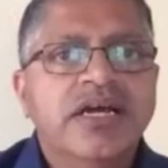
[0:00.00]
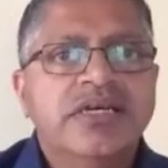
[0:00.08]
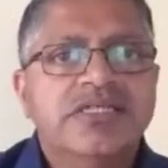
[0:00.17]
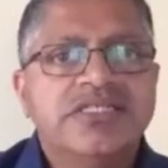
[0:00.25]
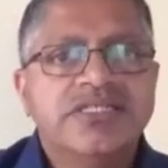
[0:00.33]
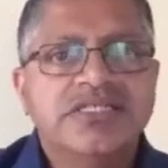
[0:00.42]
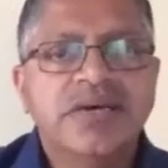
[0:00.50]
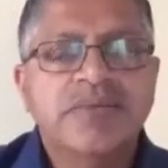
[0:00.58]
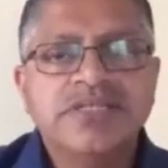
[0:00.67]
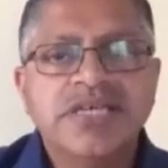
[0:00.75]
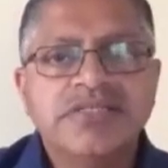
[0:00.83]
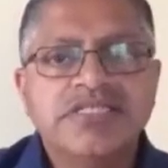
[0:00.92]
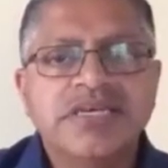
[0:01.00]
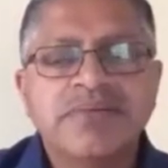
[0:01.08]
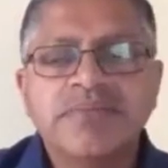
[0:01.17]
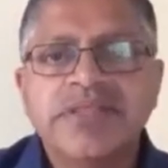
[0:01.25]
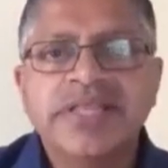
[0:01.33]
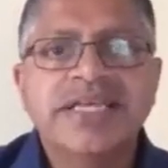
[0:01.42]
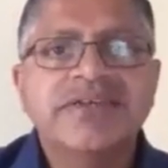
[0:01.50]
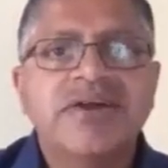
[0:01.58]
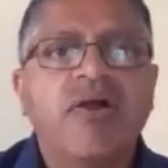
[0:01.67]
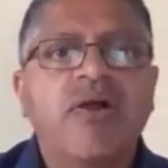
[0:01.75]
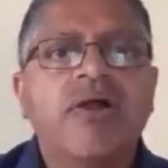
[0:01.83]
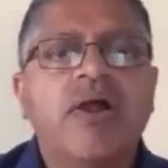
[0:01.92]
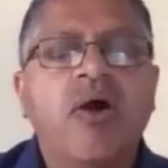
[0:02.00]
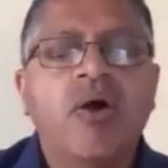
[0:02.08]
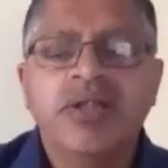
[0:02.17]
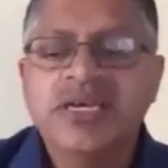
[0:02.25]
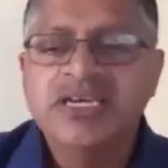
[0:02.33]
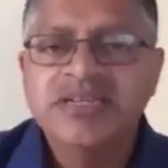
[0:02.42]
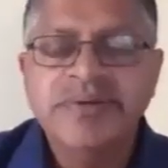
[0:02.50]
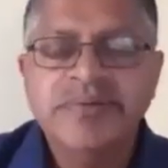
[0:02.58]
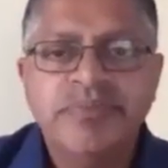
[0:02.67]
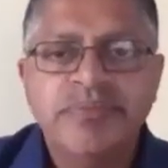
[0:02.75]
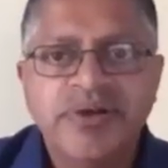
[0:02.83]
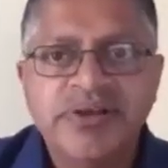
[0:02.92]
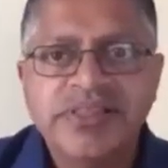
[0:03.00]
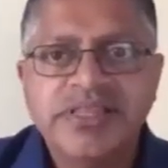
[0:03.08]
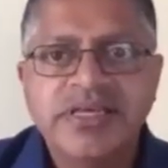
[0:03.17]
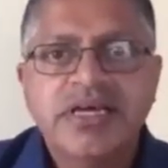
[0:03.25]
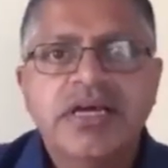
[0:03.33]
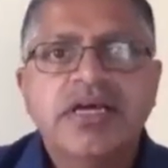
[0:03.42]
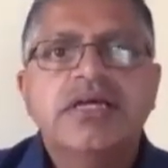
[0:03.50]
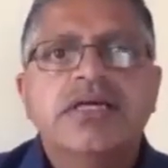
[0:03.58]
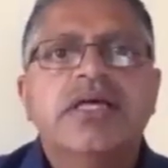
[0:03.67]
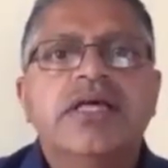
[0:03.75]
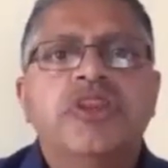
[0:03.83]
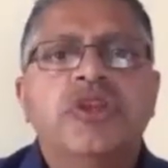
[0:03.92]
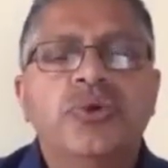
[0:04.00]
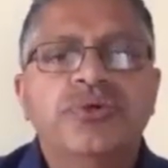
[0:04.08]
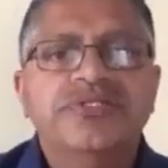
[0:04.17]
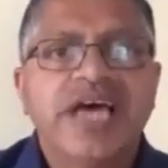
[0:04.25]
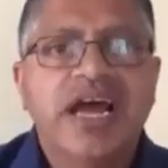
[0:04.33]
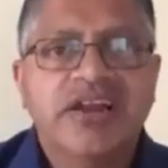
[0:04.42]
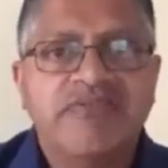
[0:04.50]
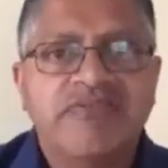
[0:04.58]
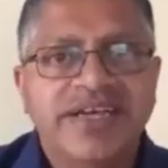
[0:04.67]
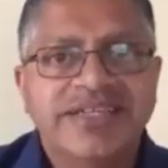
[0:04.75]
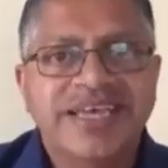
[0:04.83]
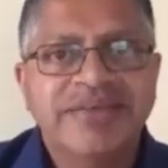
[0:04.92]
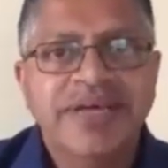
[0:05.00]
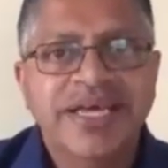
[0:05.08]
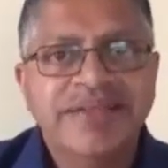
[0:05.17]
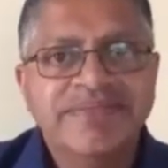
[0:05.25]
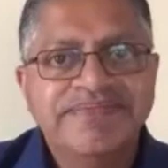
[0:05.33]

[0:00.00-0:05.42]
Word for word: Because some some things are, are only going to be birthed through sacrifice. Amen.